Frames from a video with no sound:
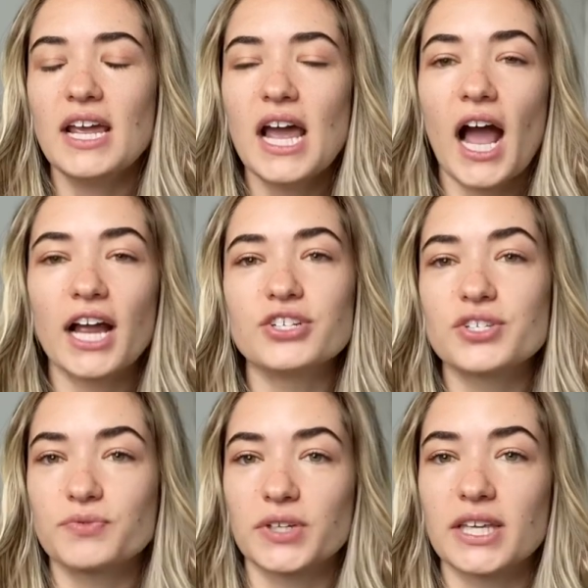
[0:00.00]
I
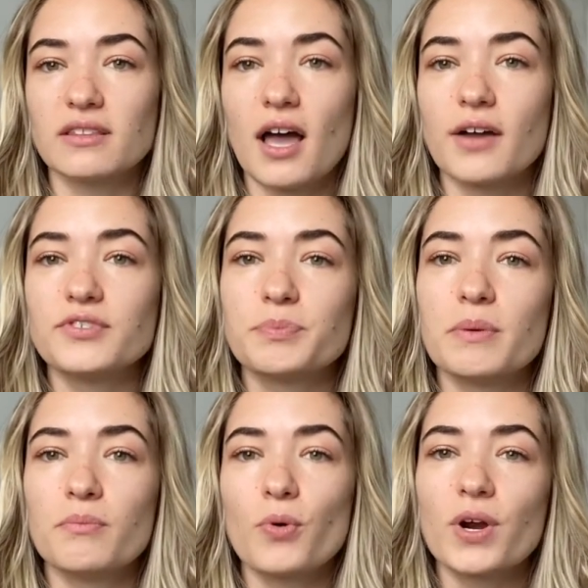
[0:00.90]
just really loved. But
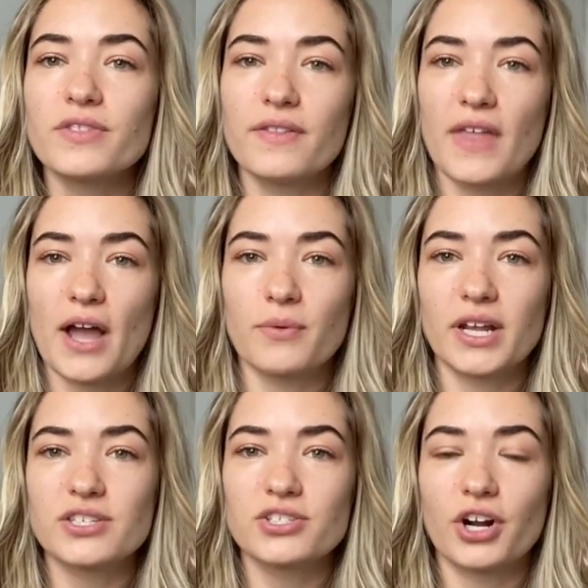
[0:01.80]
more than that, what I
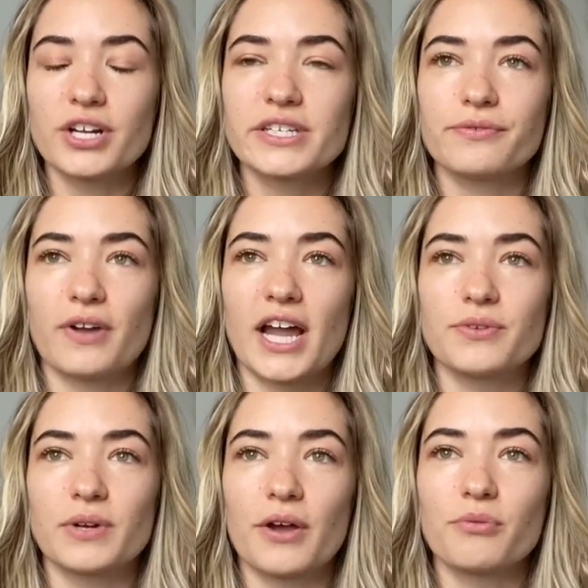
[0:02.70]
started to find
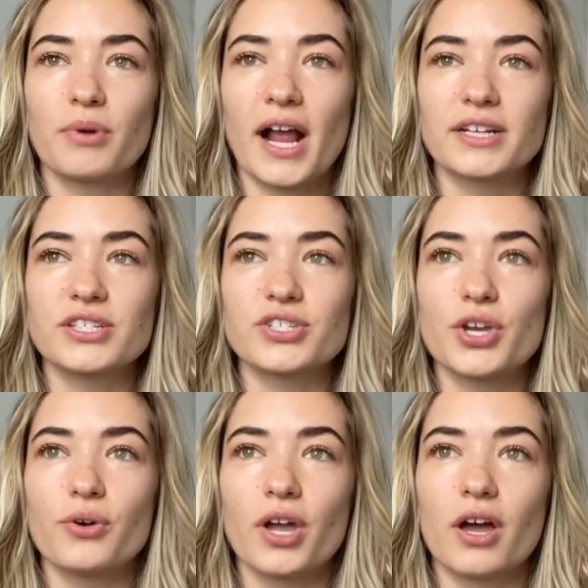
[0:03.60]
when I would practice
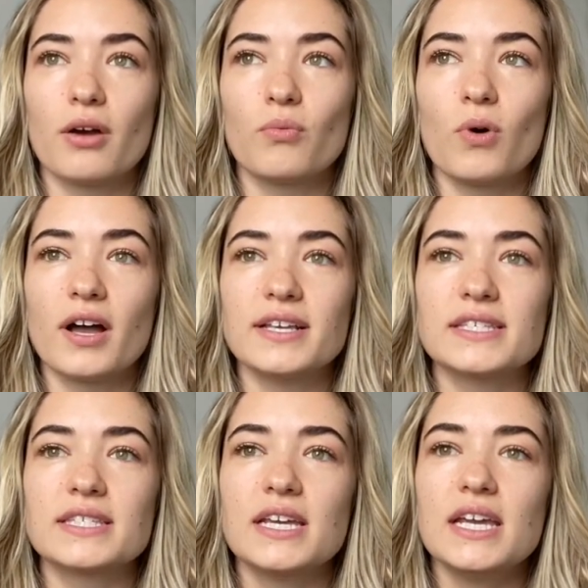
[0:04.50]
yoga
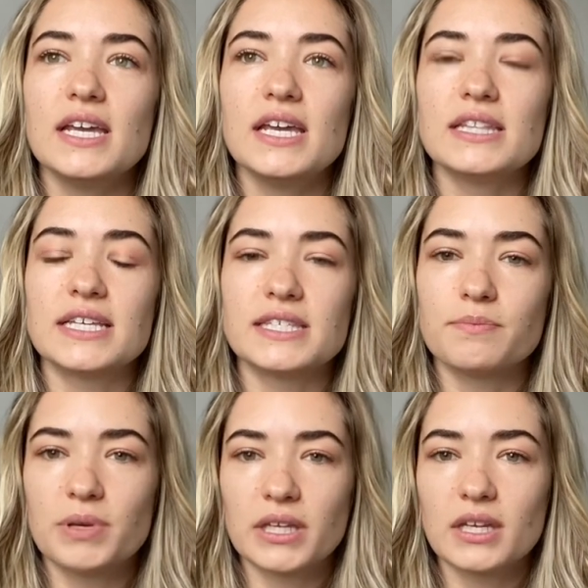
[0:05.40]
was this
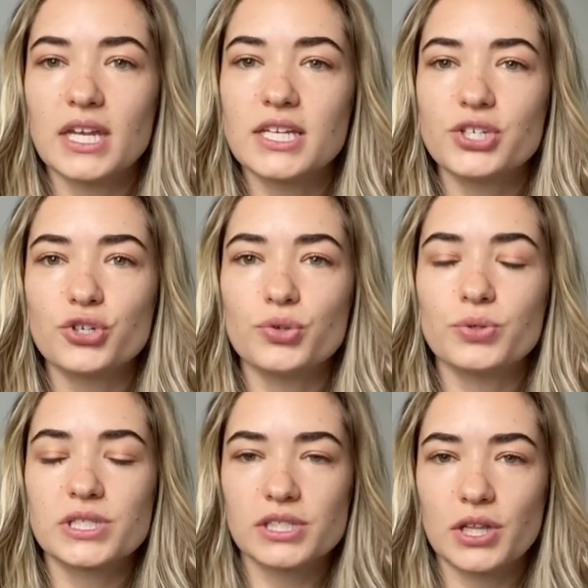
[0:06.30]
ability to
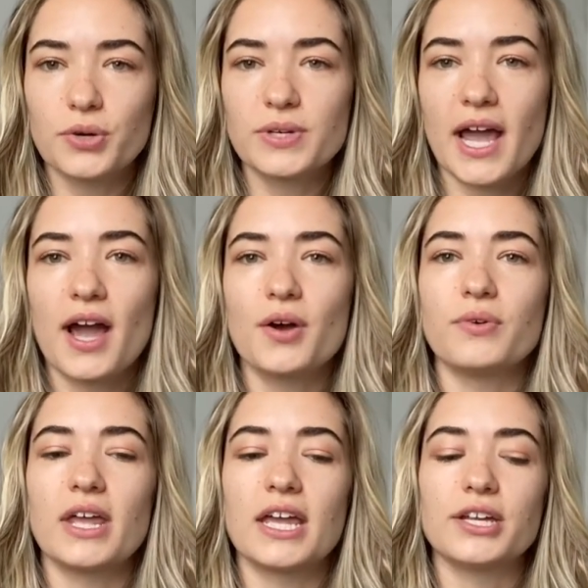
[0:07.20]
slow down
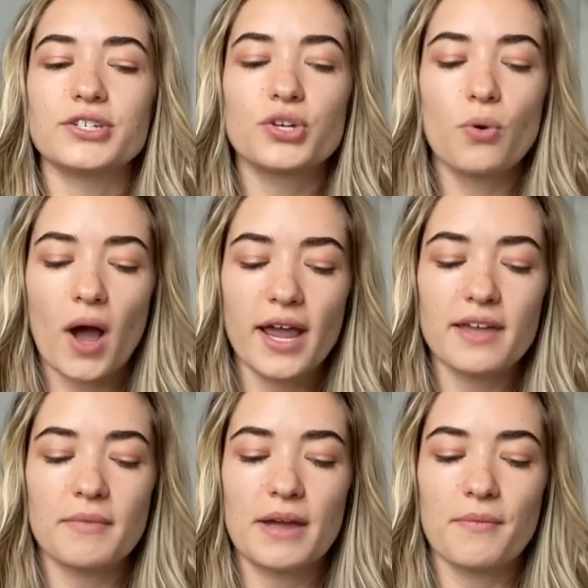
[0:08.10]
and
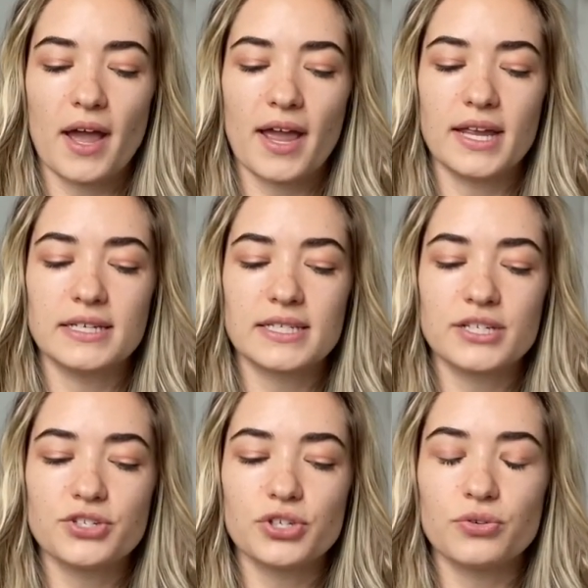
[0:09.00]
quiet my mind
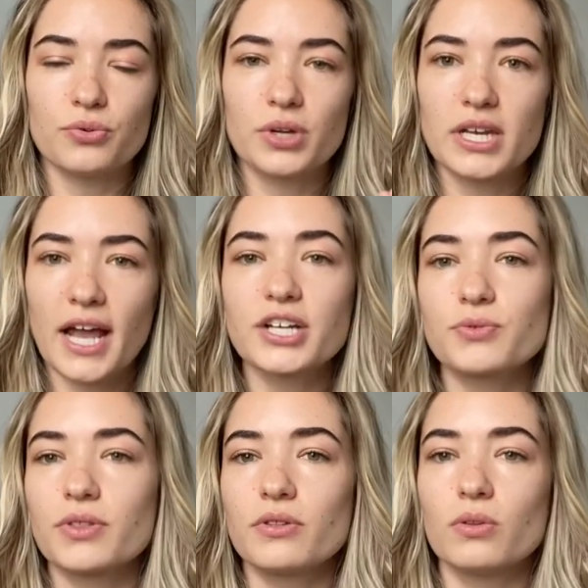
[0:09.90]
and to connect
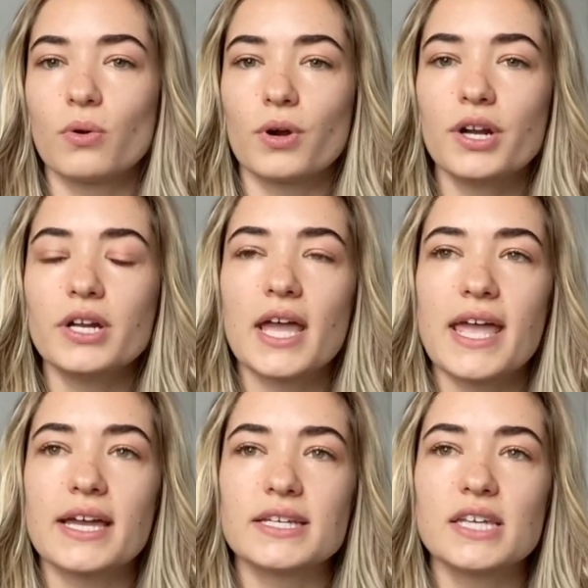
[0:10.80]
with the Lord
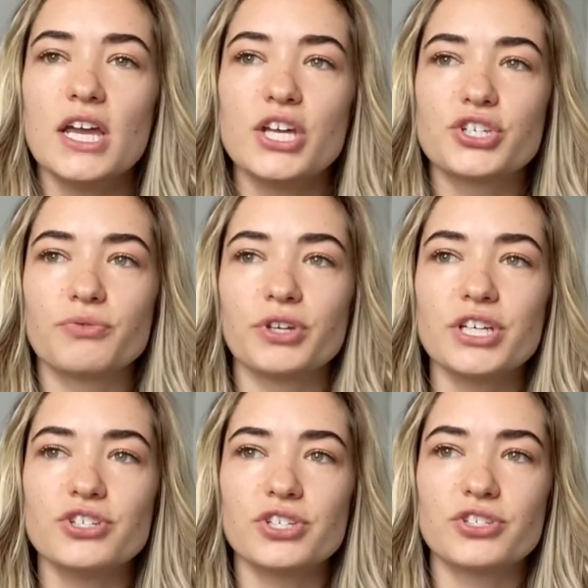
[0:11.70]
and to really
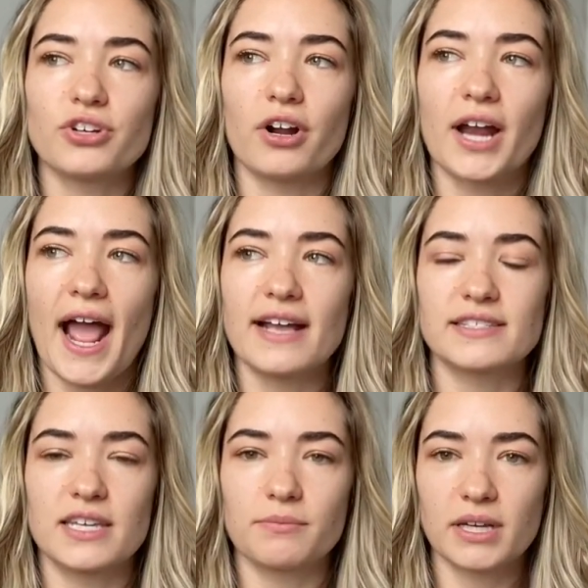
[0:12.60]
just start
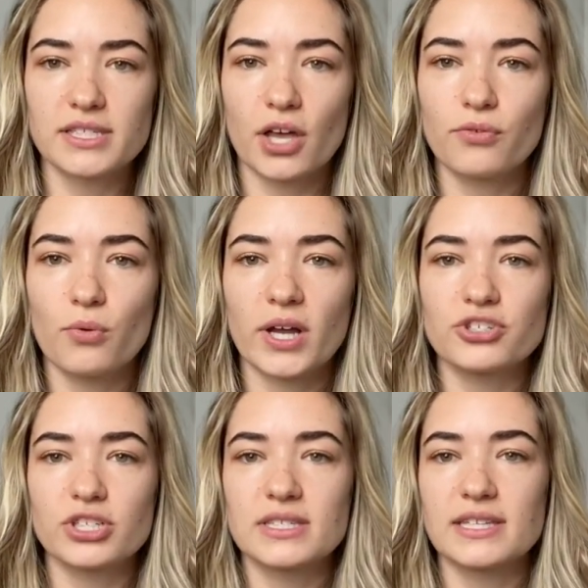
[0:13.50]
asking myself
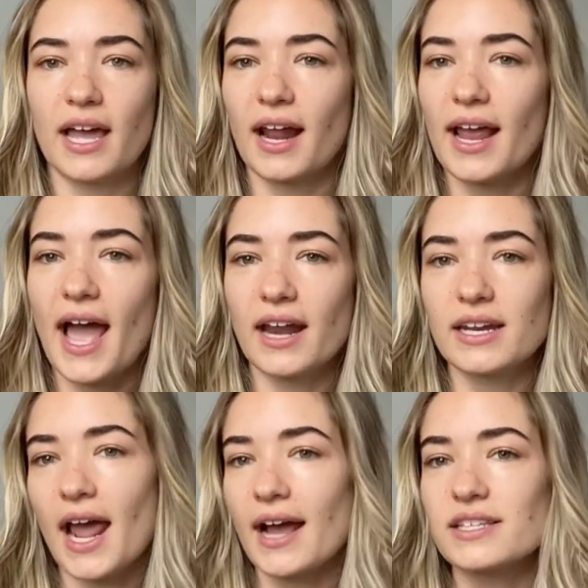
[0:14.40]
questions that I
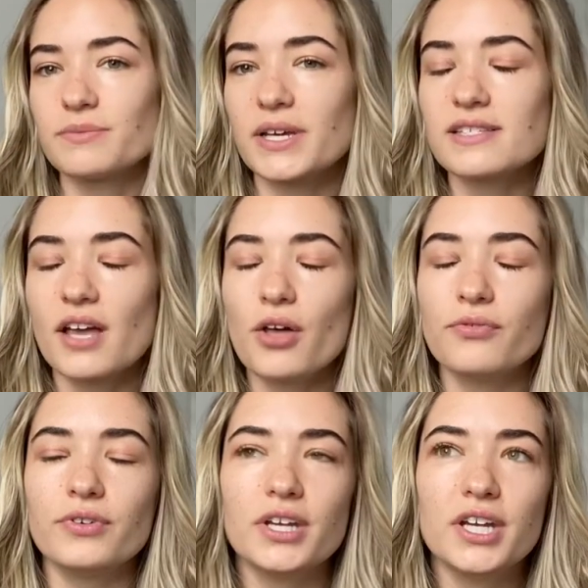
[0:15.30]
hadn't asked myself
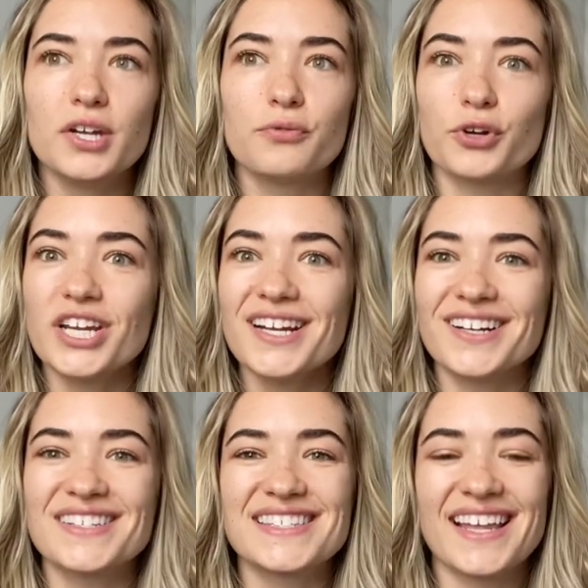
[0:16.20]
for
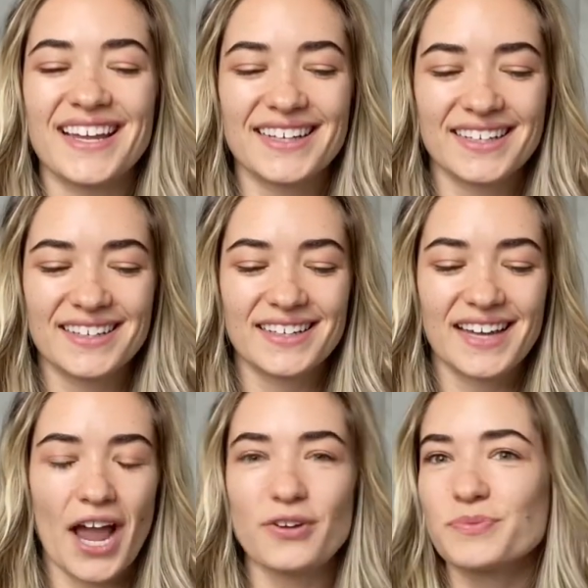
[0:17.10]
years, like,
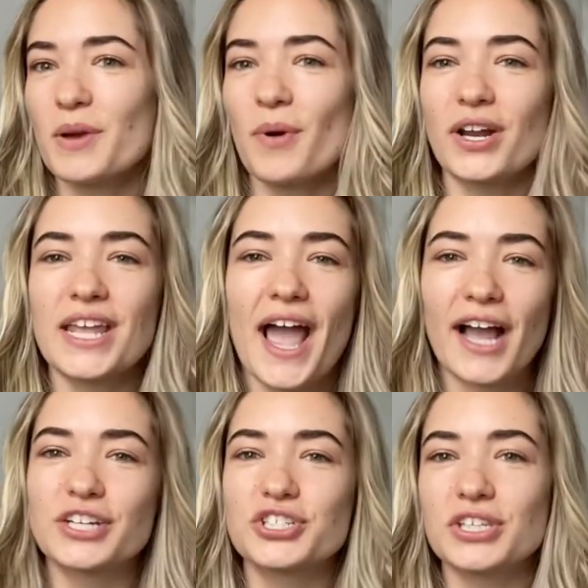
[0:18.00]
how's my body
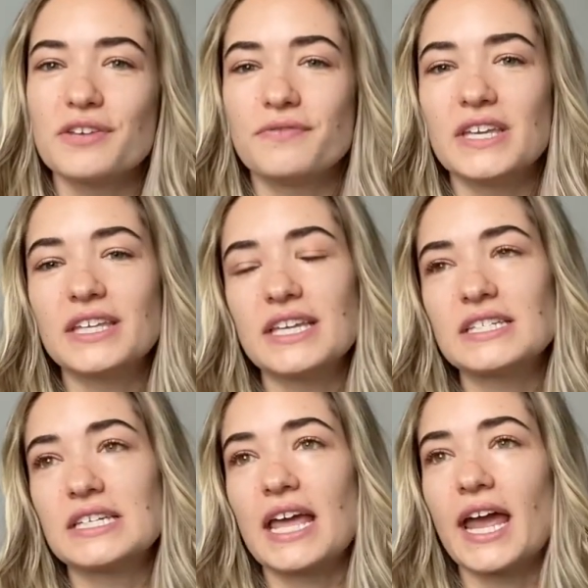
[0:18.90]
actually feeling
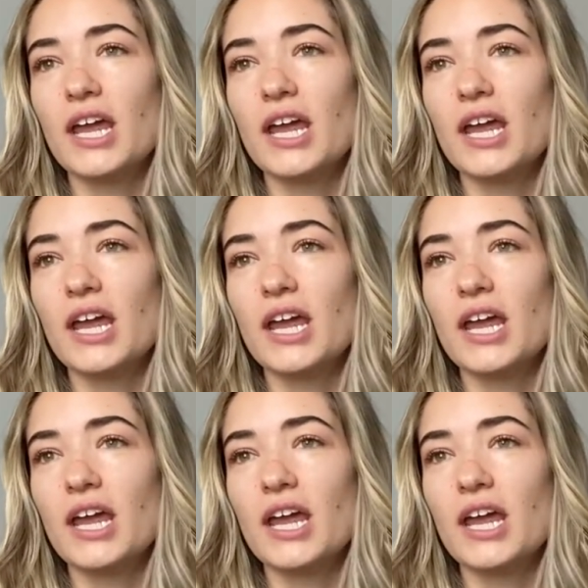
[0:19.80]
today?